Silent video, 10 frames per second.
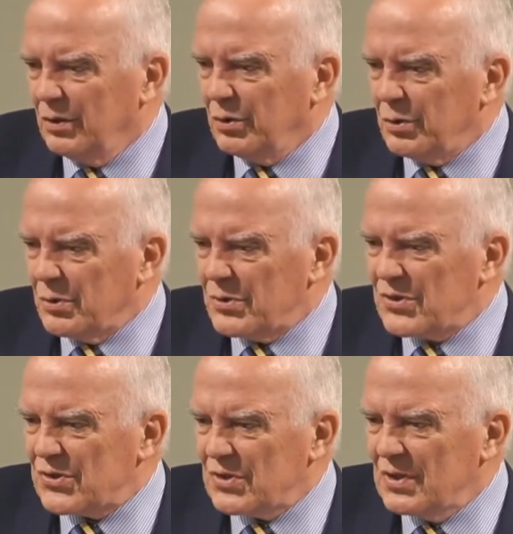
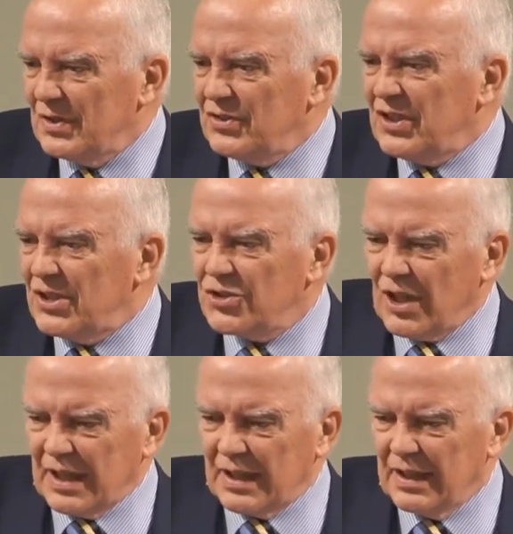whose
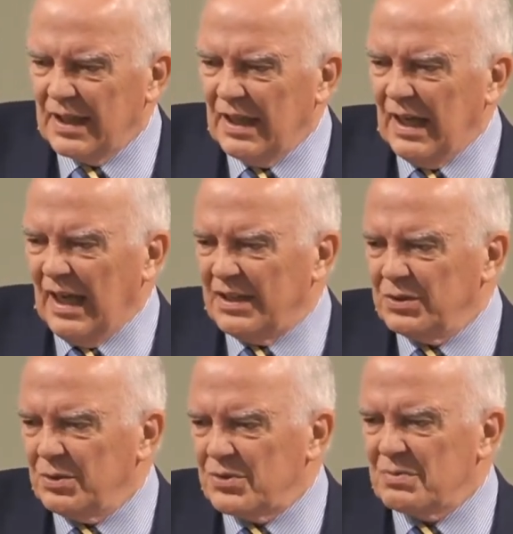teaching and
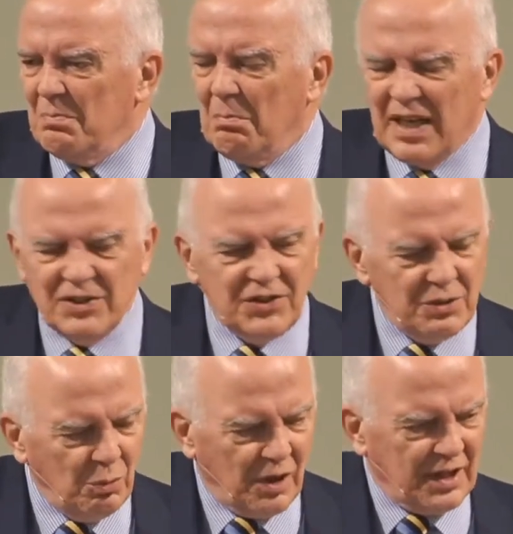whose mighty
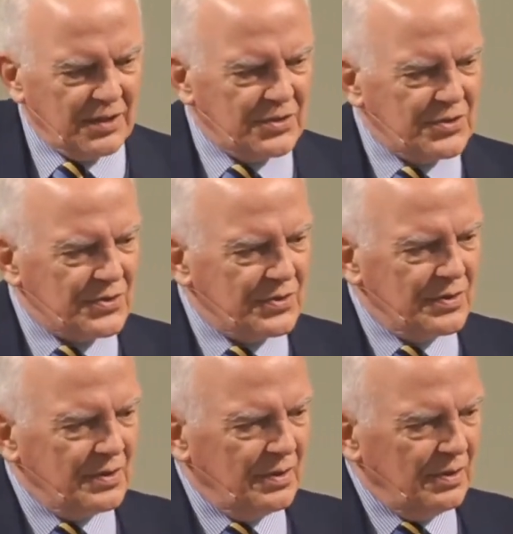works
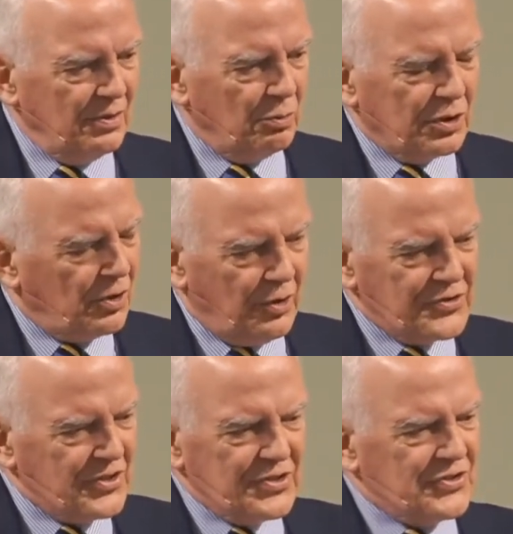were
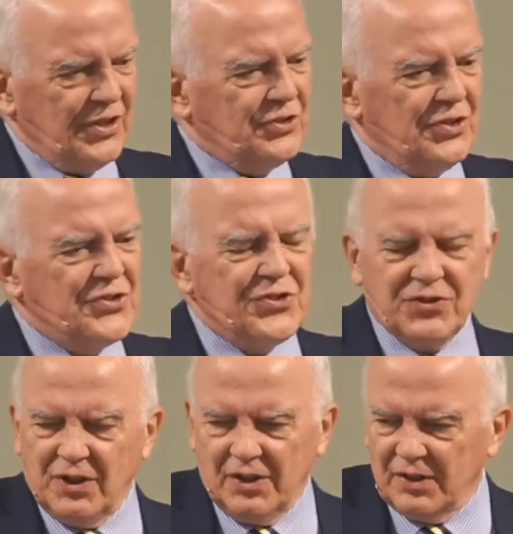causing such a
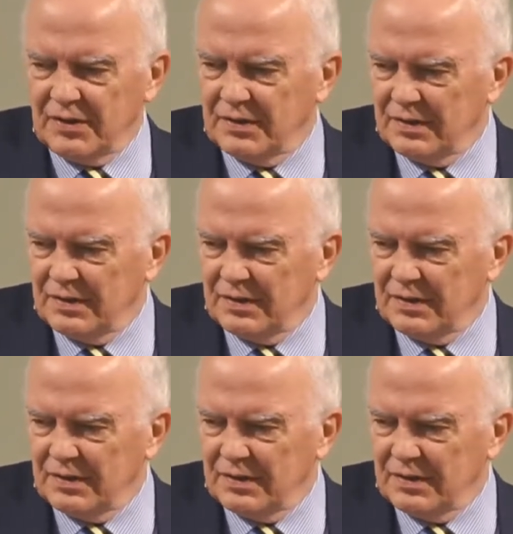stir.